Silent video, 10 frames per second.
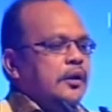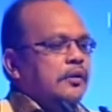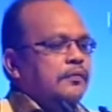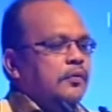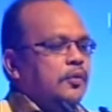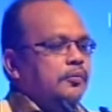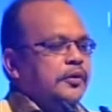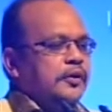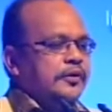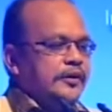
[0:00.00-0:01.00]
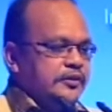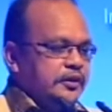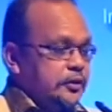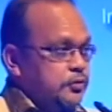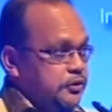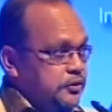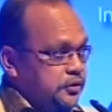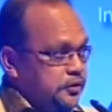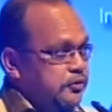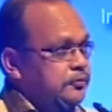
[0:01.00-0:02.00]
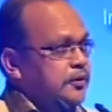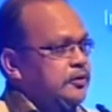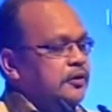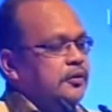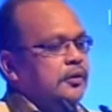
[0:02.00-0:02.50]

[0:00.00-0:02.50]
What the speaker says: From data acquisition, especially.